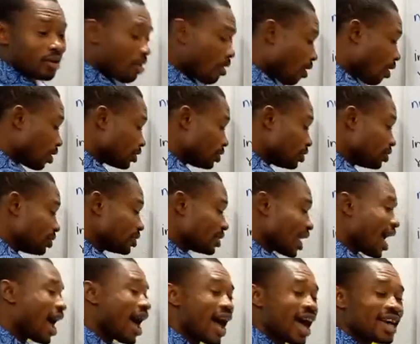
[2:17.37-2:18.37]
Or you
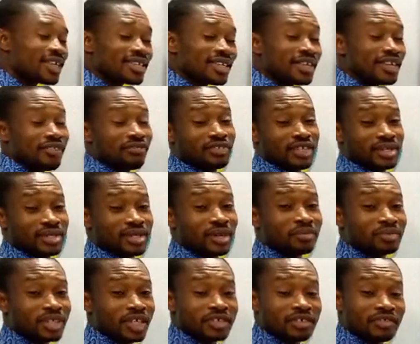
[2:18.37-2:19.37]
use has if the
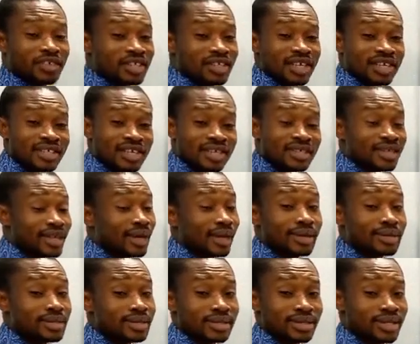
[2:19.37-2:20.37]
subject of the sentence
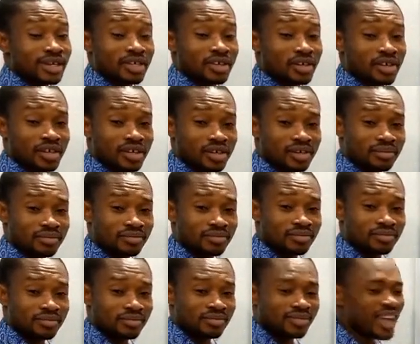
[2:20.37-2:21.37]
is singular.
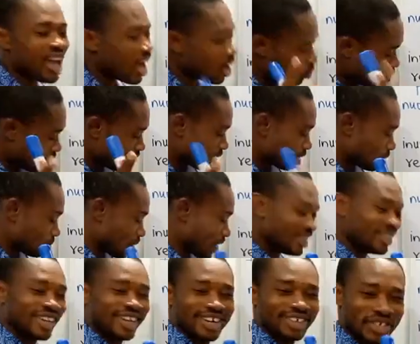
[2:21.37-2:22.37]
I will
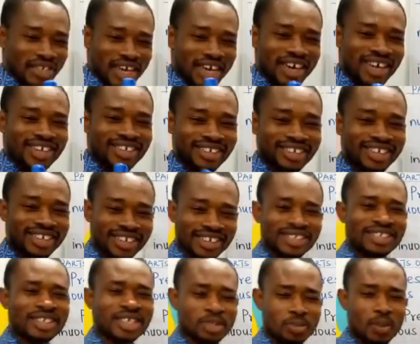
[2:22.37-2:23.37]
explain that, okay?
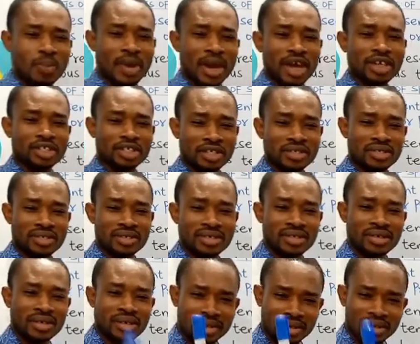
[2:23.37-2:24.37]
Just be patient.
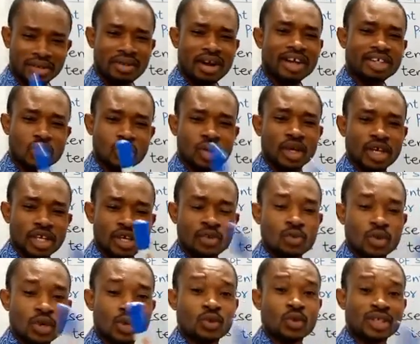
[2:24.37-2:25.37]

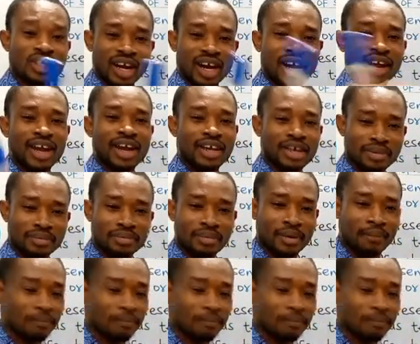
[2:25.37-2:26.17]
Gradually we will climb.